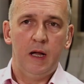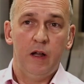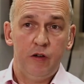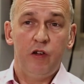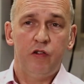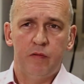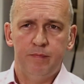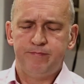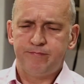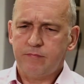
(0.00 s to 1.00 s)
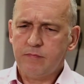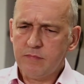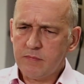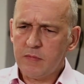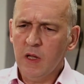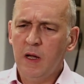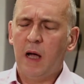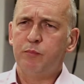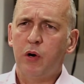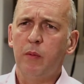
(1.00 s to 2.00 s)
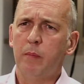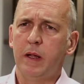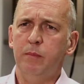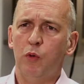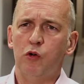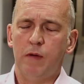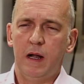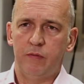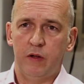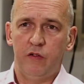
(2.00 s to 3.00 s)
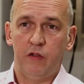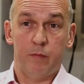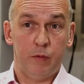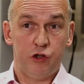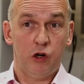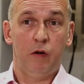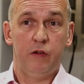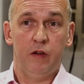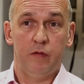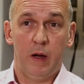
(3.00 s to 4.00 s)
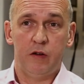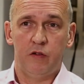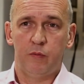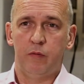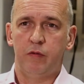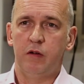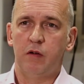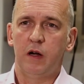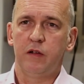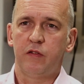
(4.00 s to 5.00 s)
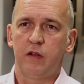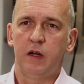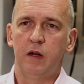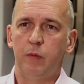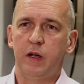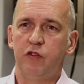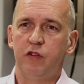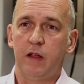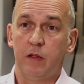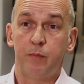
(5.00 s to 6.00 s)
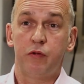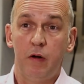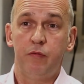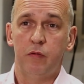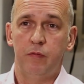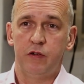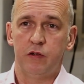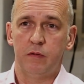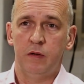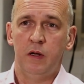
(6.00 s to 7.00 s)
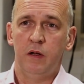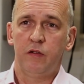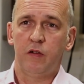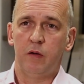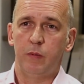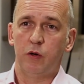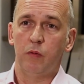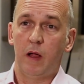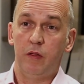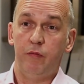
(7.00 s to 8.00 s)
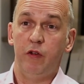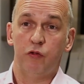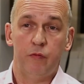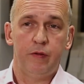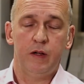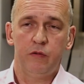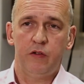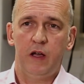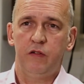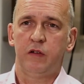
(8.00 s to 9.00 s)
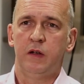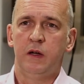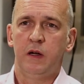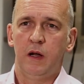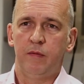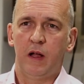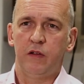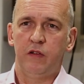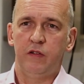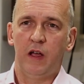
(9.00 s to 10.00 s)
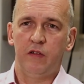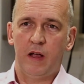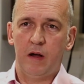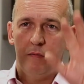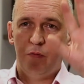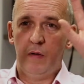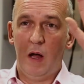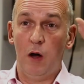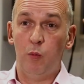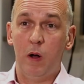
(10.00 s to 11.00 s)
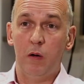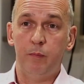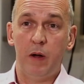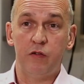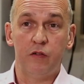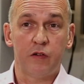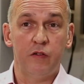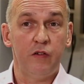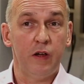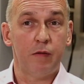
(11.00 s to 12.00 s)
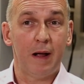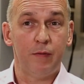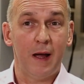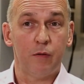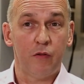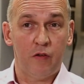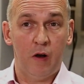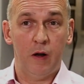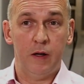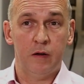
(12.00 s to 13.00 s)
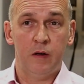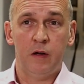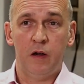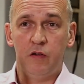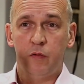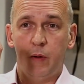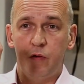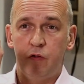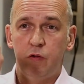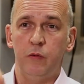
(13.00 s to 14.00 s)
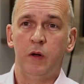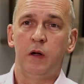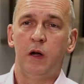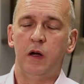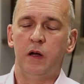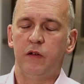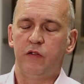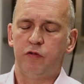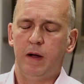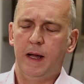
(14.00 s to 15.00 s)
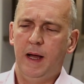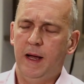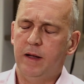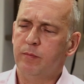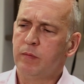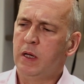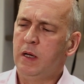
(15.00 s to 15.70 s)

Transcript: In addition, and probably more relevant to the majority of patients with Friedreich's, we can check the peripheral vision. So we call that the visual field test, and that's to test how well patients can see around the outside as opposed to straight ahead.